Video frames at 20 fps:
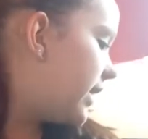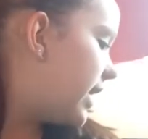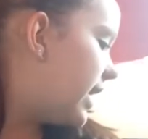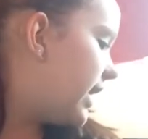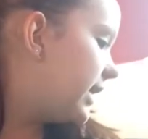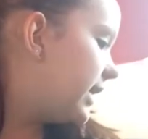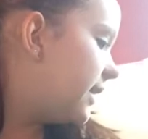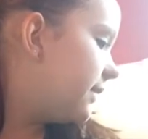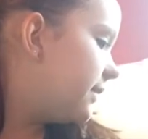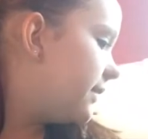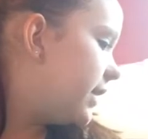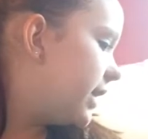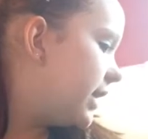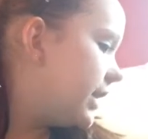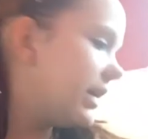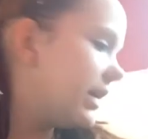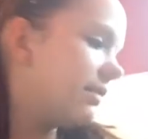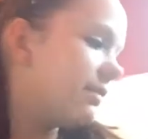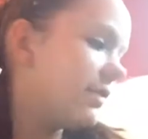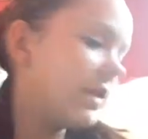that. And I
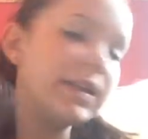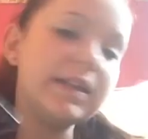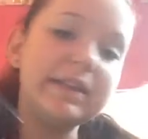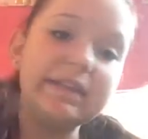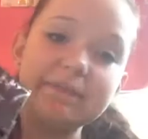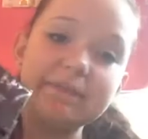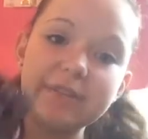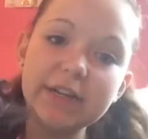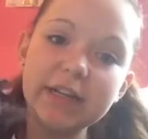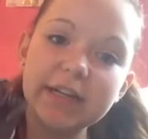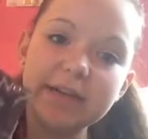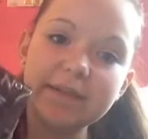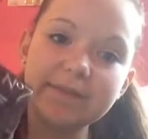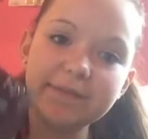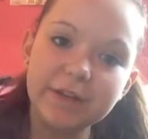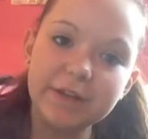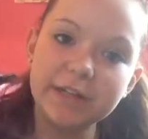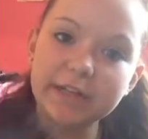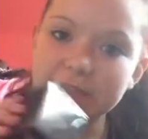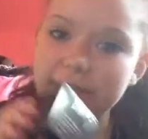really, really, really,
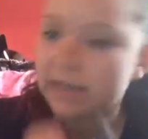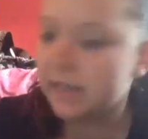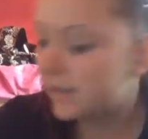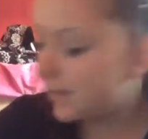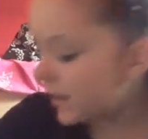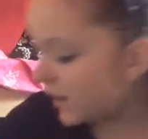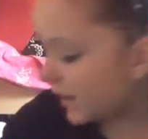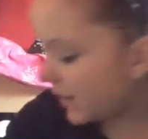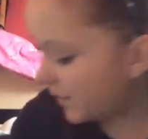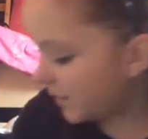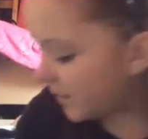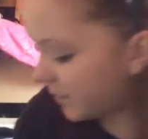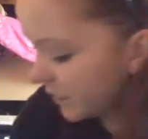really like that.